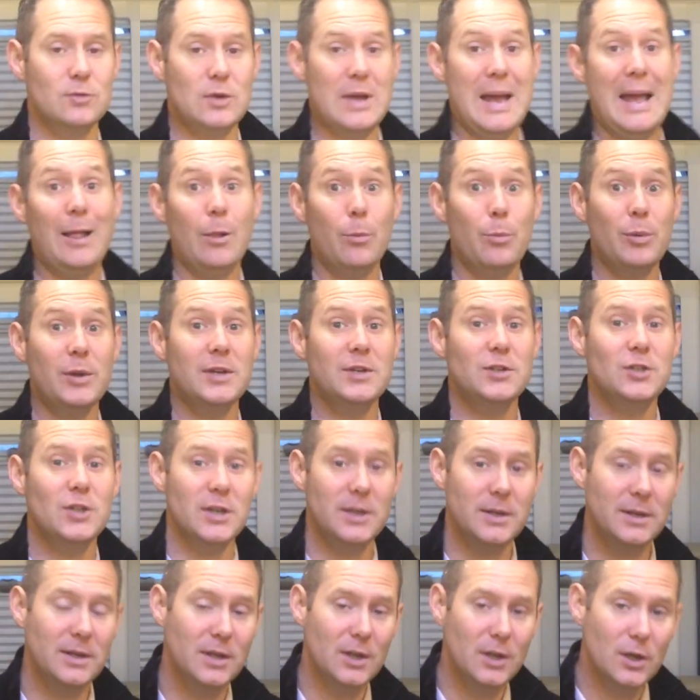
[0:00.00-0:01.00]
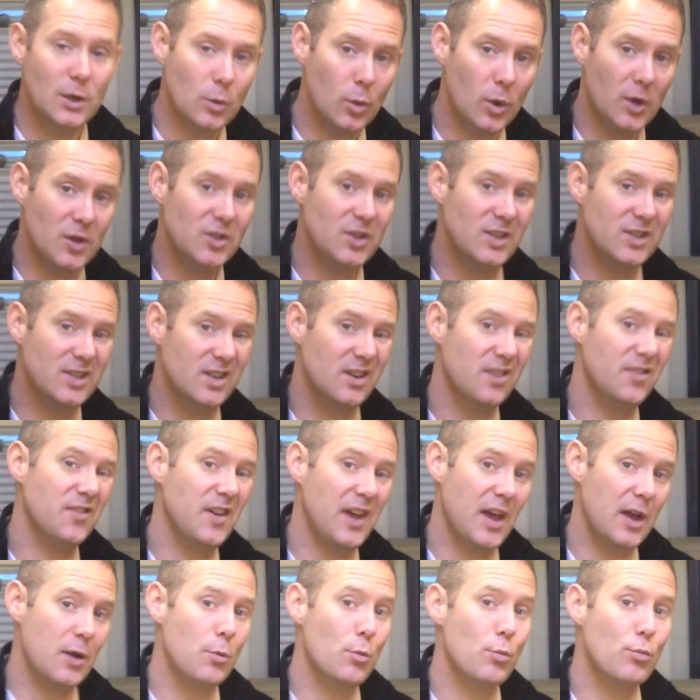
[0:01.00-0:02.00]
LPG, which is in
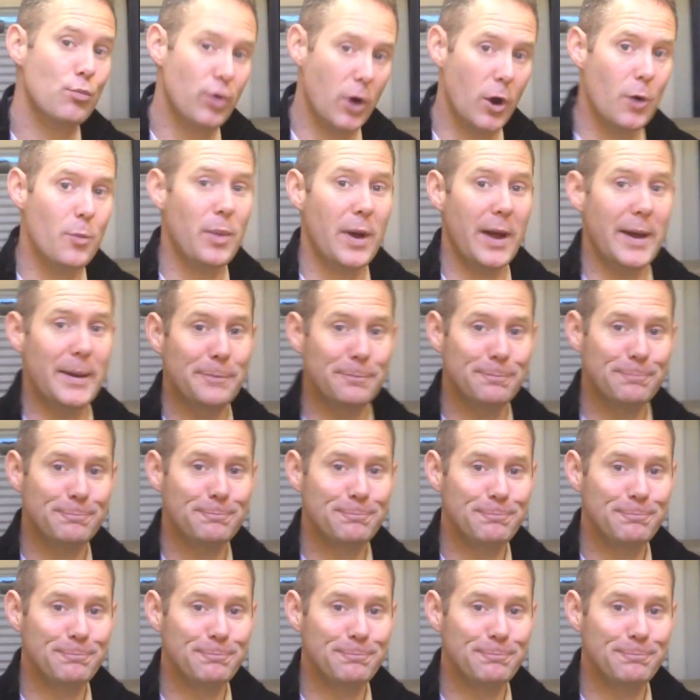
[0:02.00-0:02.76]
effect propane.